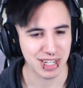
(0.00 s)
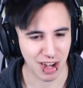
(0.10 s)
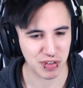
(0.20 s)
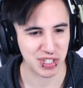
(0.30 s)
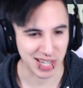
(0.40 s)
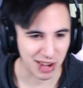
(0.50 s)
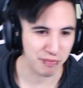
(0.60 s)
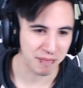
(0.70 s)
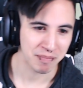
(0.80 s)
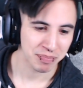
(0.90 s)
of
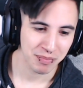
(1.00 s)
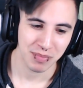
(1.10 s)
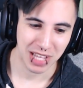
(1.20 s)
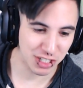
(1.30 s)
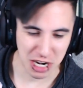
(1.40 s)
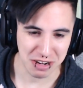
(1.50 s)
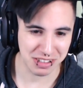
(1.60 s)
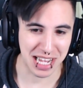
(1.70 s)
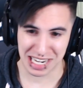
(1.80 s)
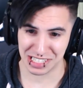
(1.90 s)
stuff. And
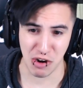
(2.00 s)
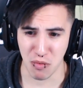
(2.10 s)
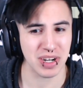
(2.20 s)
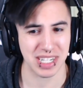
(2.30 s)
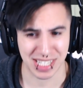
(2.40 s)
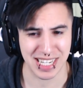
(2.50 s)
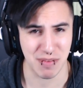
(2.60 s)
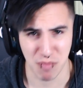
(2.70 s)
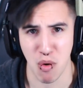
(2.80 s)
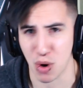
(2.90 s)
generally, I don't want to see
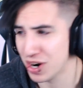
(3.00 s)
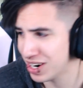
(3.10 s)
more.